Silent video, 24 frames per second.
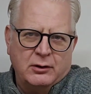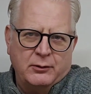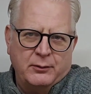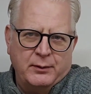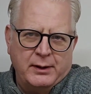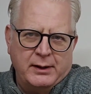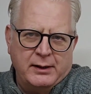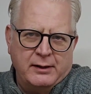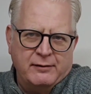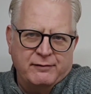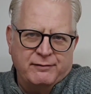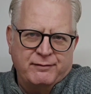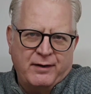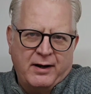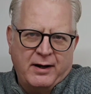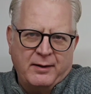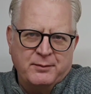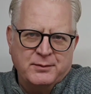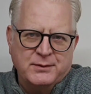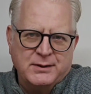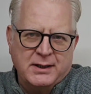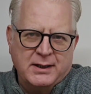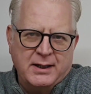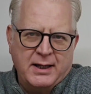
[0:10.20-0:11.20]
coming in at
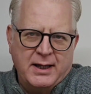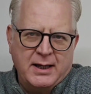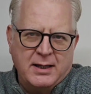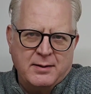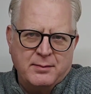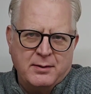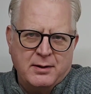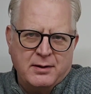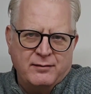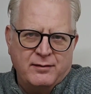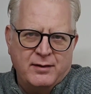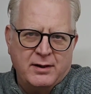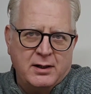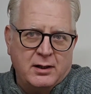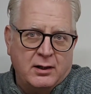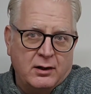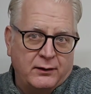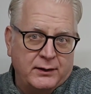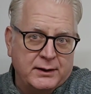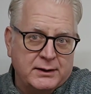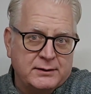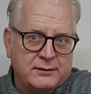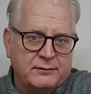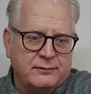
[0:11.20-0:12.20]
5% ABV.
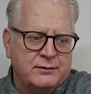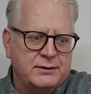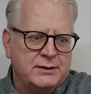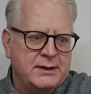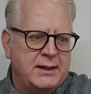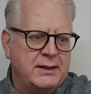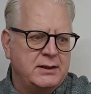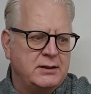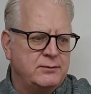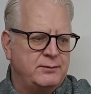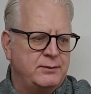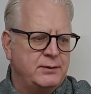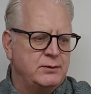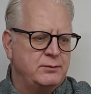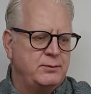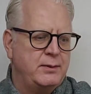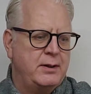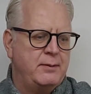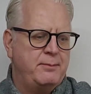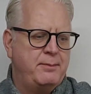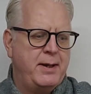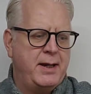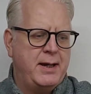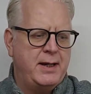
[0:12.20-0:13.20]
Got this from Sainsbury's where
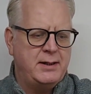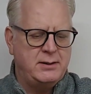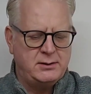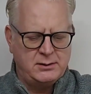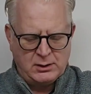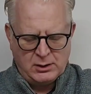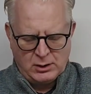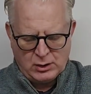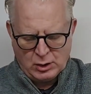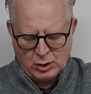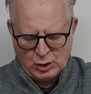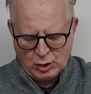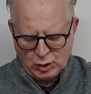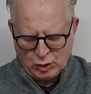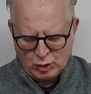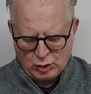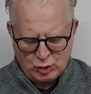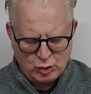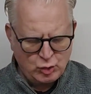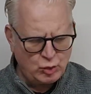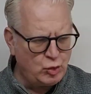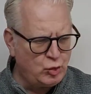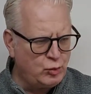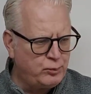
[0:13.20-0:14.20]
I paid
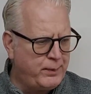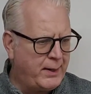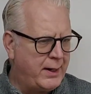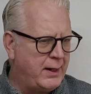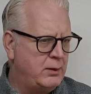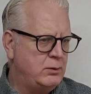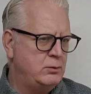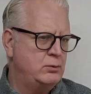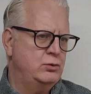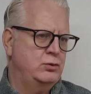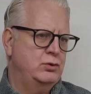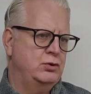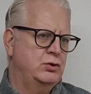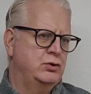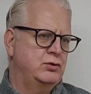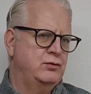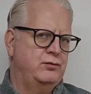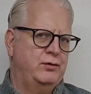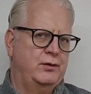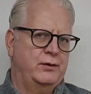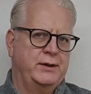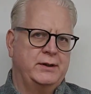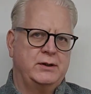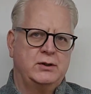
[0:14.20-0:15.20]
£2
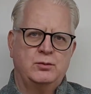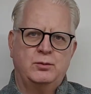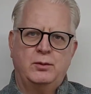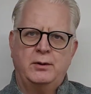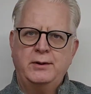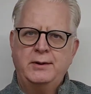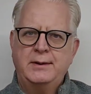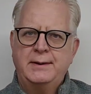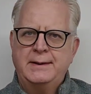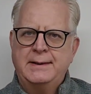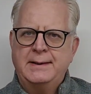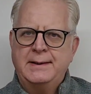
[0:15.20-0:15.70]
for this one.